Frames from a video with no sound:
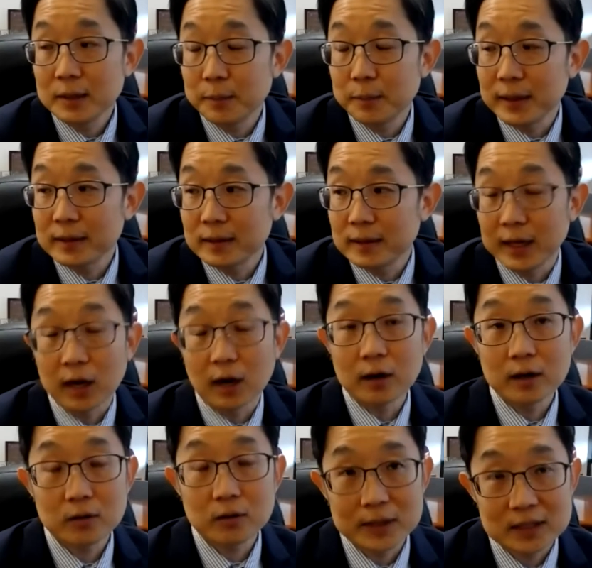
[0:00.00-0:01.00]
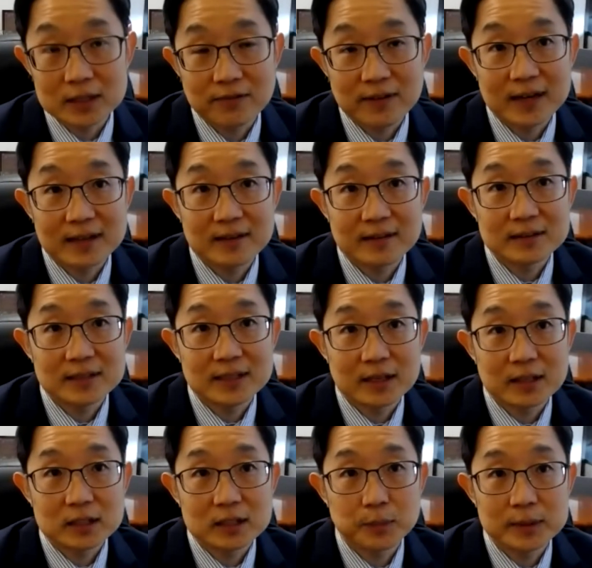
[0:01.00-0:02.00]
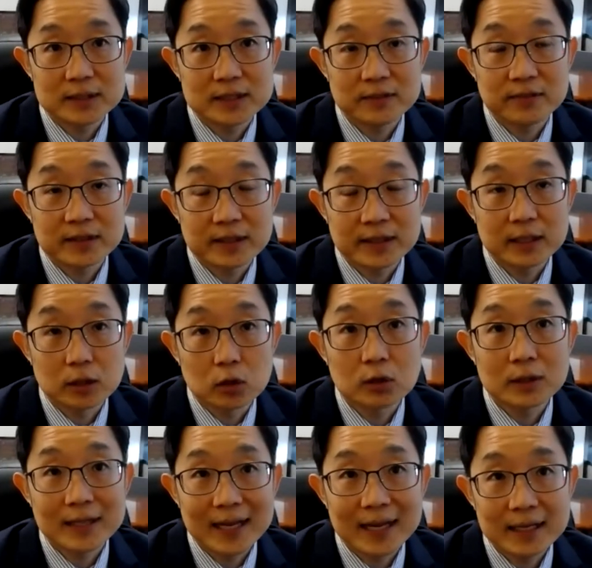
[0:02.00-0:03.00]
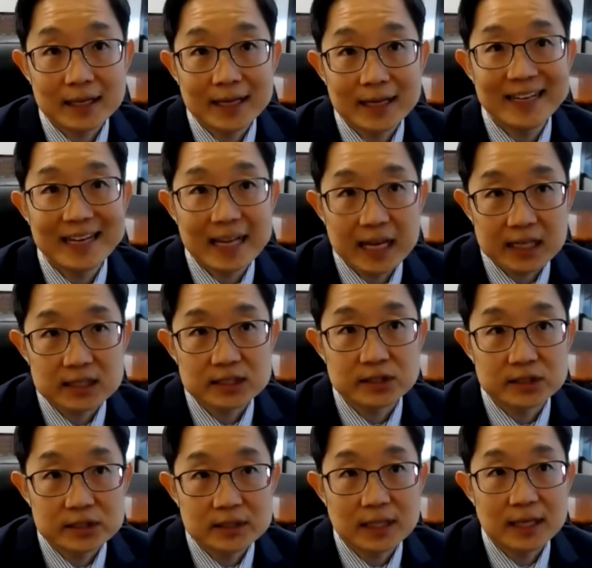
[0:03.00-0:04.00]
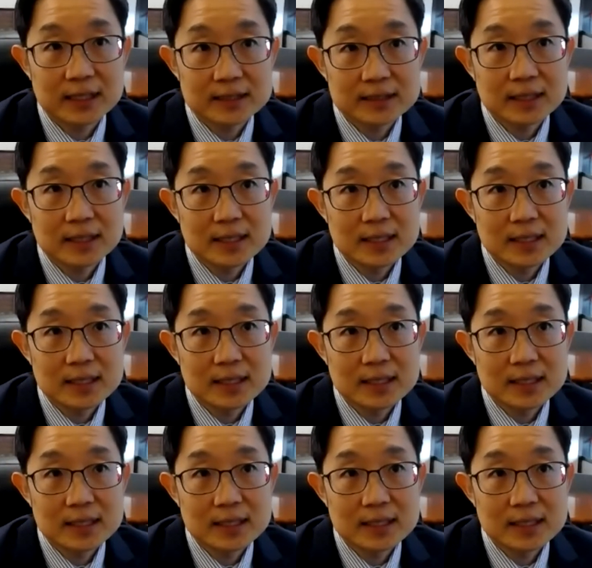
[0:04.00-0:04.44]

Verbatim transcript: but they aren't risk factors that are specifically looked at in exercise.